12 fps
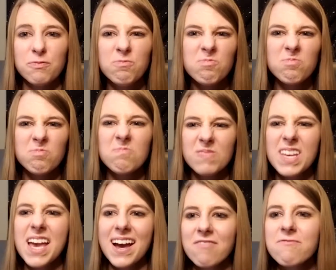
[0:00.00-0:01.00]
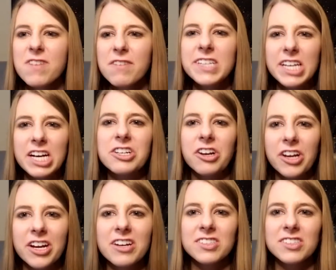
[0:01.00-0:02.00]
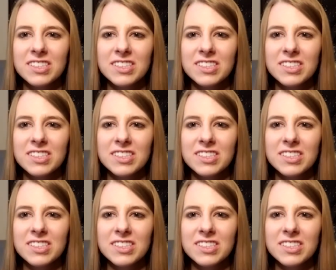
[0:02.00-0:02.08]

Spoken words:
this is going to be the new normal.